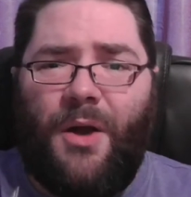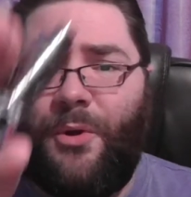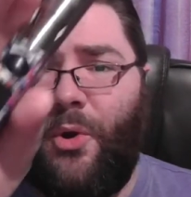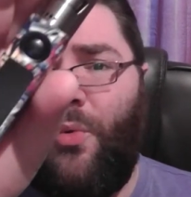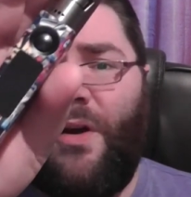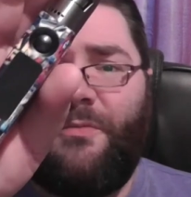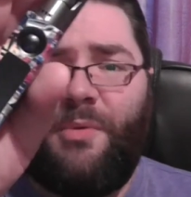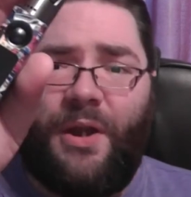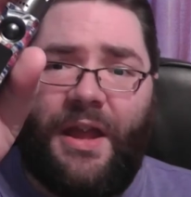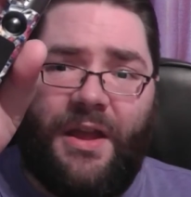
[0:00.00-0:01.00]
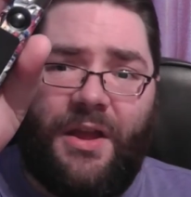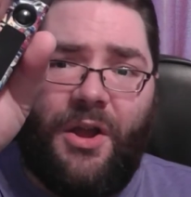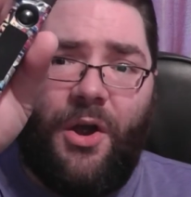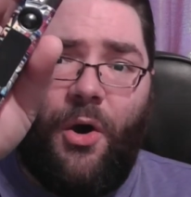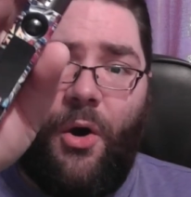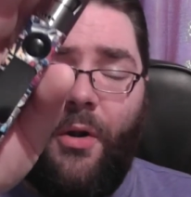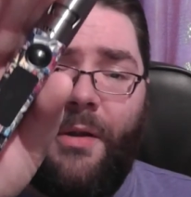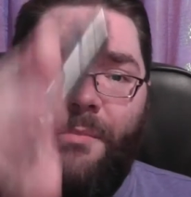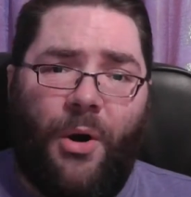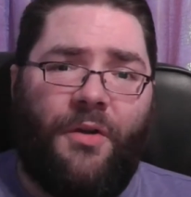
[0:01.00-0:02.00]
I would always put it on
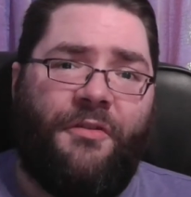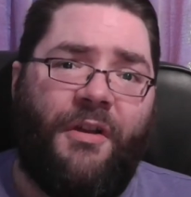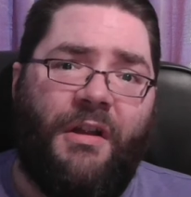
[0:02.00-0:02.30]
a mod